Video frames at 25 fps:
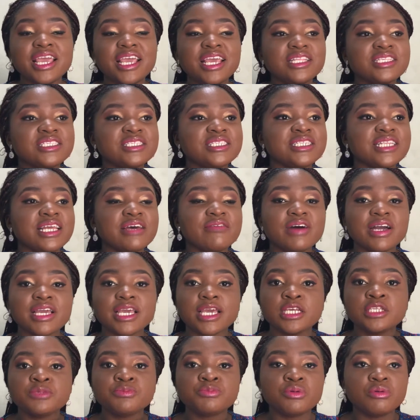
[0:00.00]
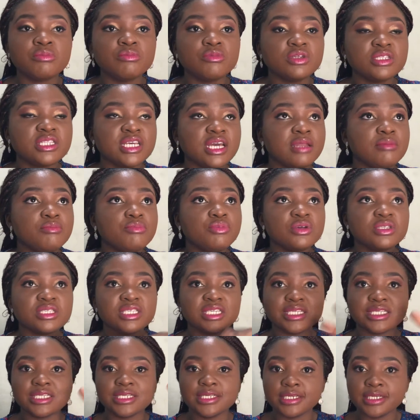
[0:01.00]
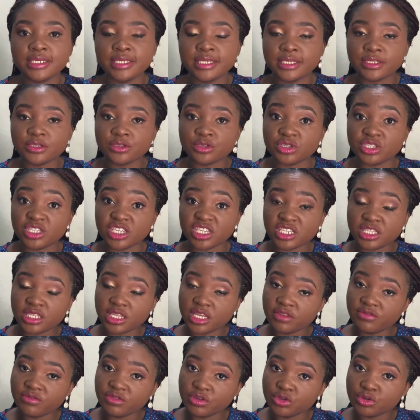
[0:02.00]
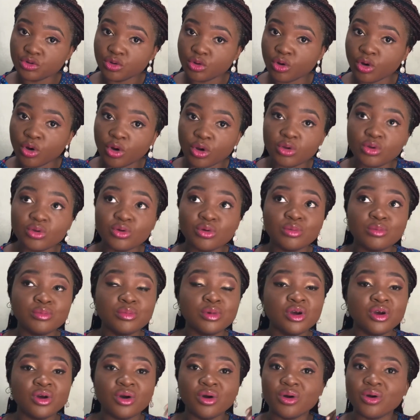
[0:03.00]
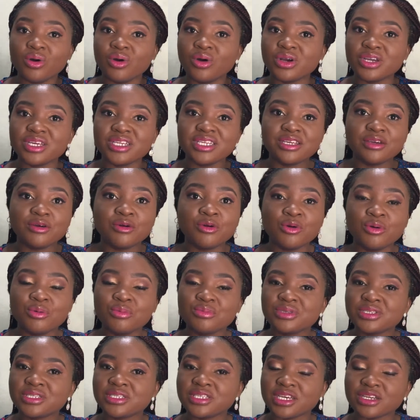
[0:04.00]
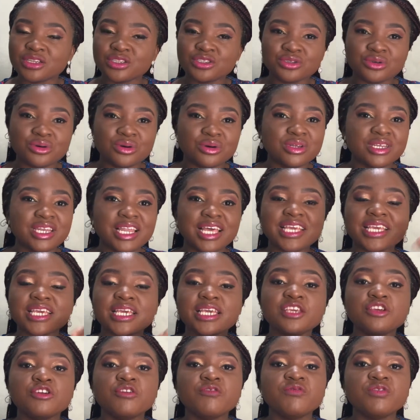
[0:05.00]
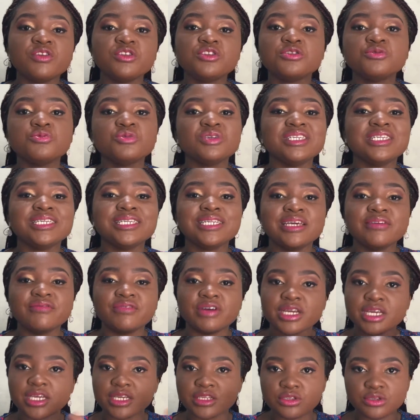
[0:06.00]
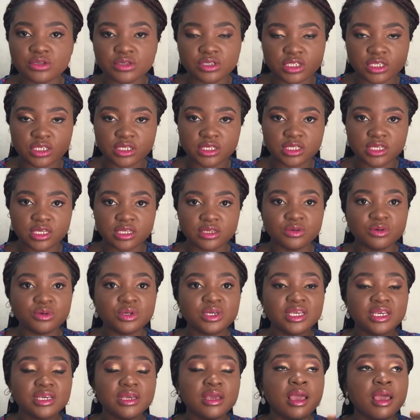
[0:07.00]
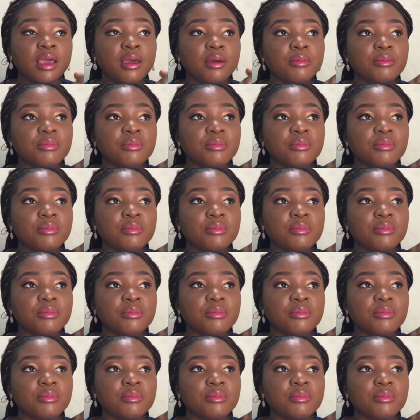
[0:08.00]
it never gets promoted, both in the suggested video column or in the home section. Like, your video will never get suggested, okay,